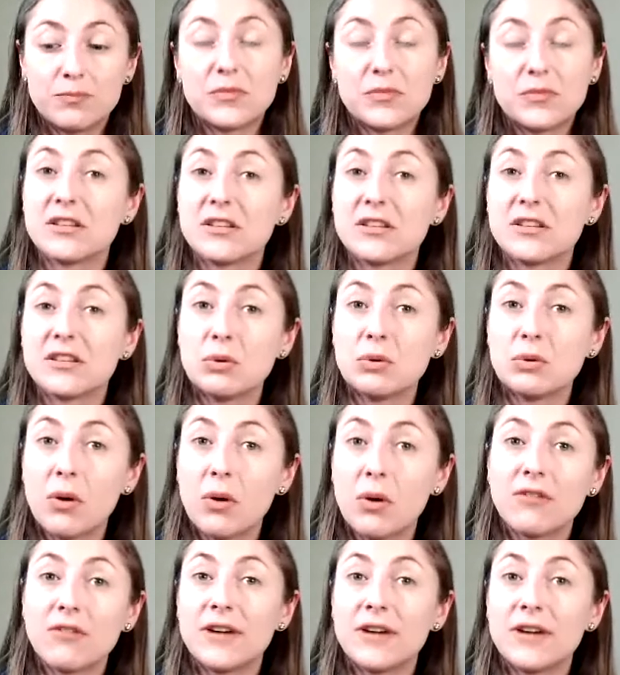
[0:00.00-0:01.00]
because if you go
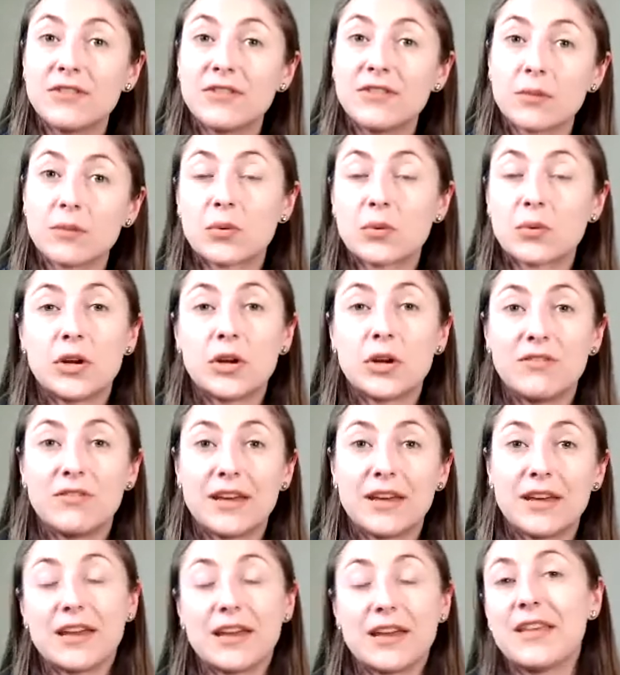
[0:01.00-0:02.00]
off 5 times for 1
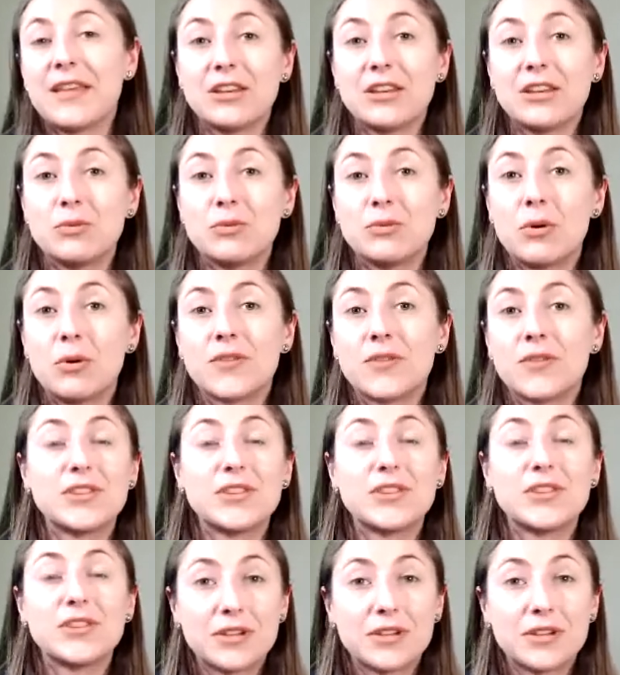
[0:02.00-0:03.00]
event and then you go off
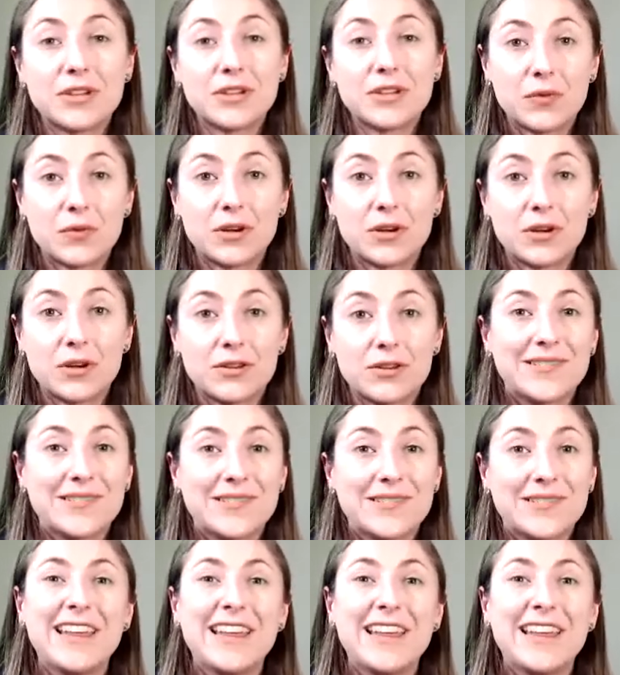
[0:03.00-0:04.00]
0 times for another
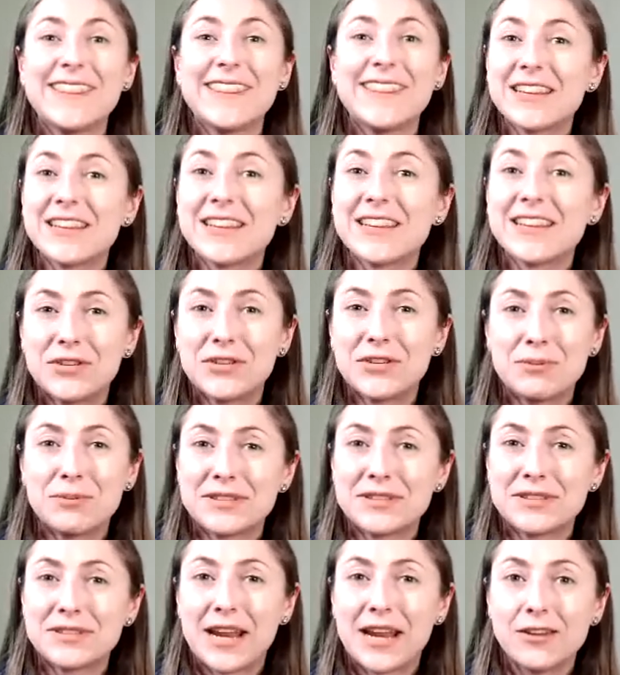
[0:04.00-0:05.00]
event, that's
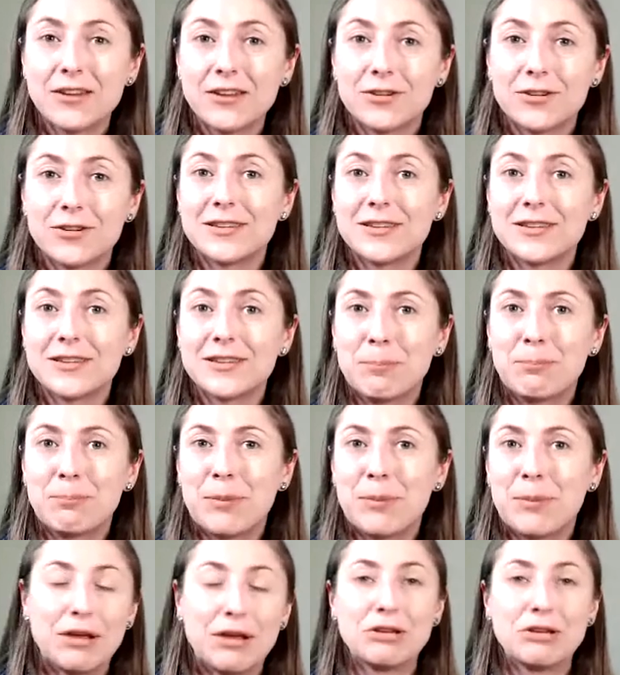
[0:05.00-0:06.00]
50% accuracy,
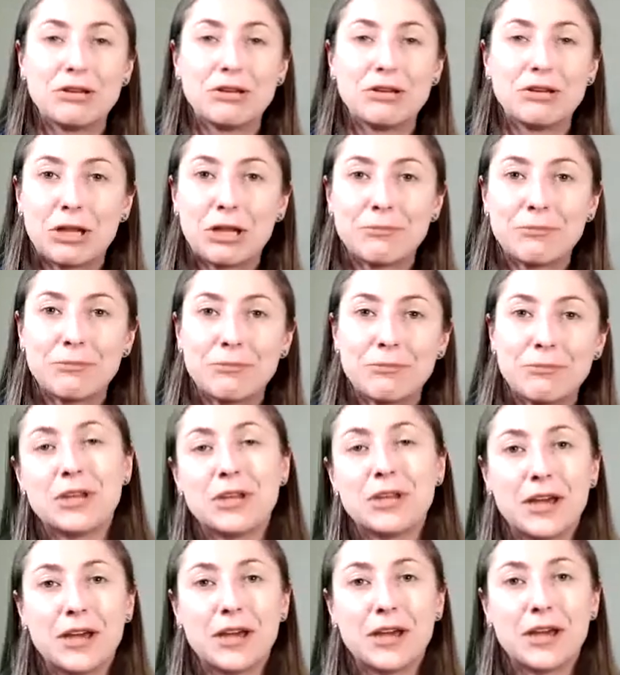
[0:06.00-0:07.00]
but your alarm could be
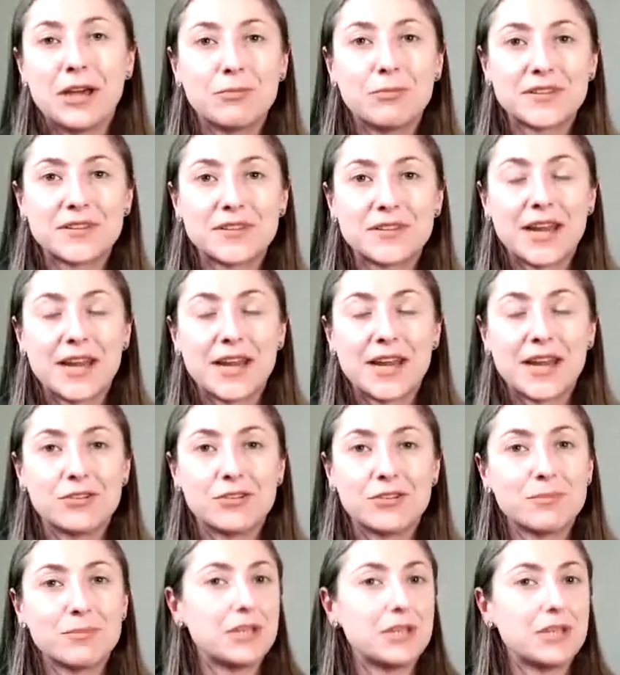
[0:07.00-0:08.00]
100%
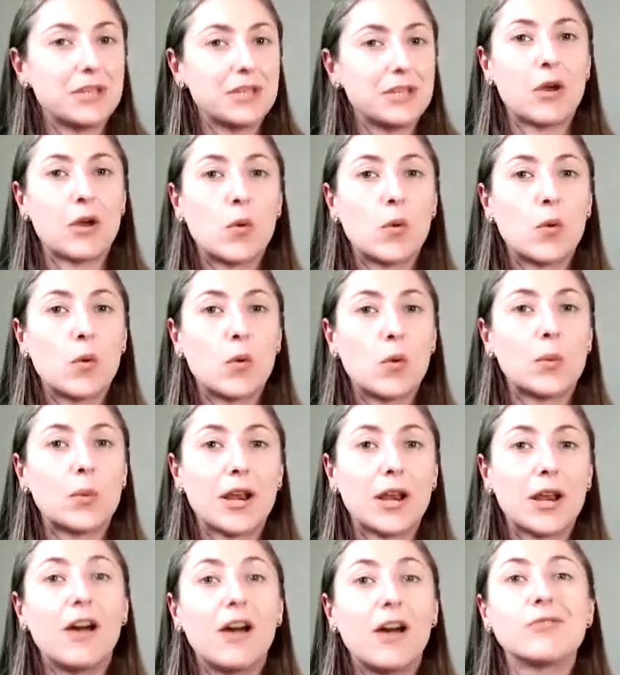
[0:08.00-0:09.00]
accurate because it only
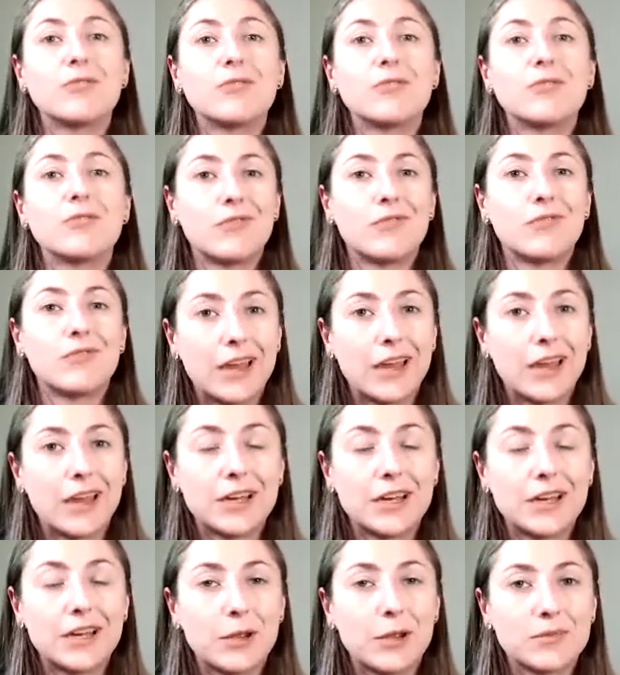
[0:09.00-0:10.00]
went off those 5
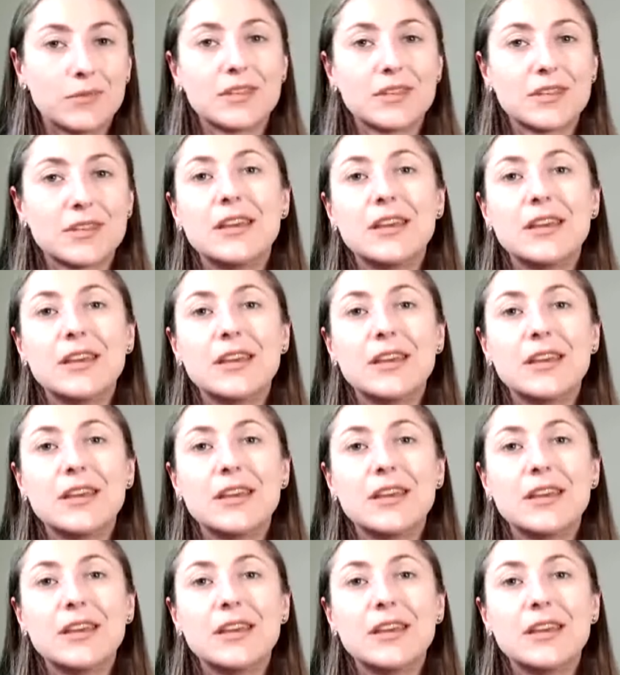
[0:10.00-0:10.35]
times.